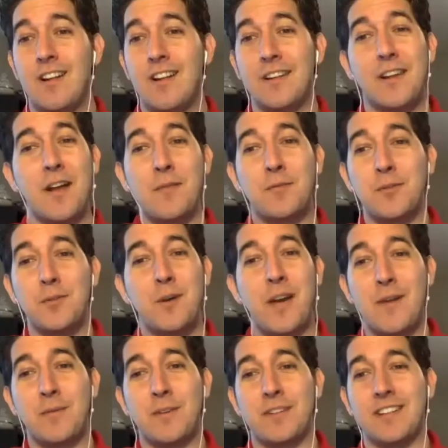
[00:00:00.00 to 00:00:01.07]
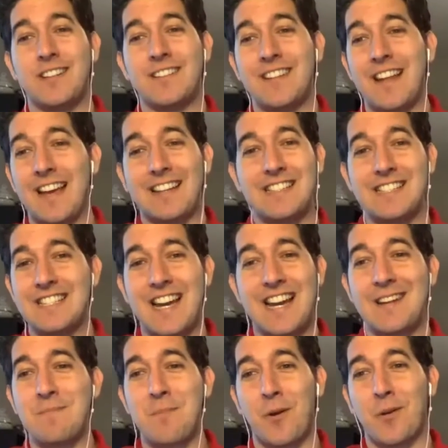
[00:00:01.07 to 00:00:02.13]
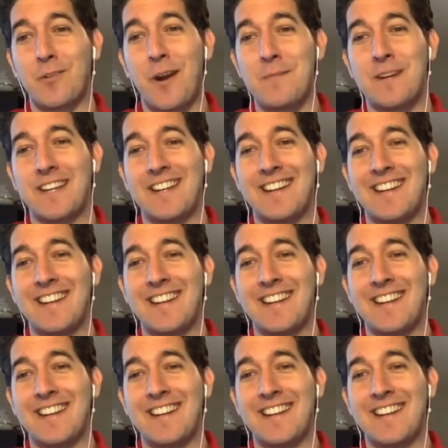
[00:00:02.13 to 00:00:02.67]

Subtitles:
love to do everything, like design and programming.